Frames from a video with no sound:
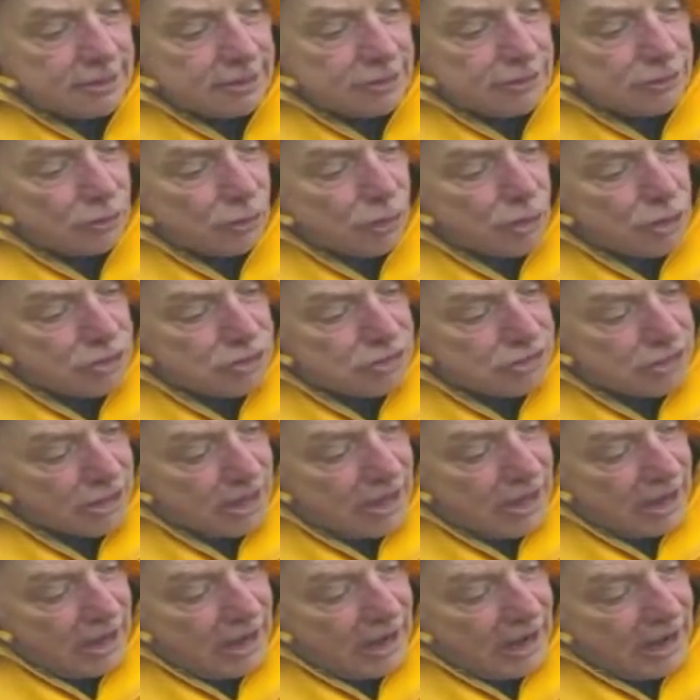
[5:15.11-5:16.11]
a source
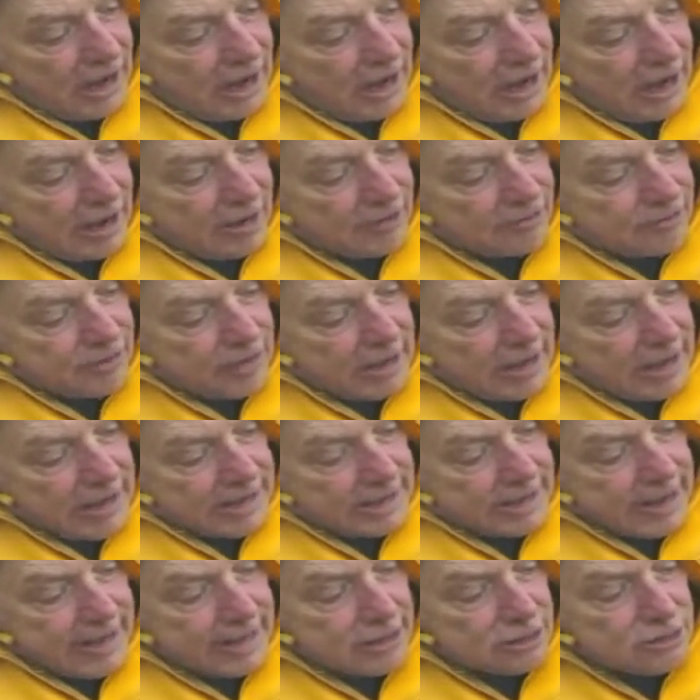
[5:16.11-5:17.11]
of
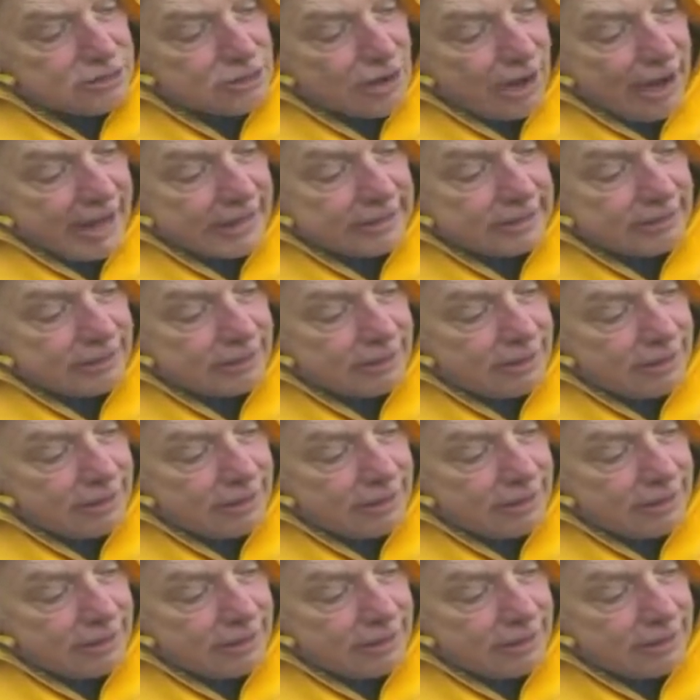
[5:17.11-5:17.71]
an extract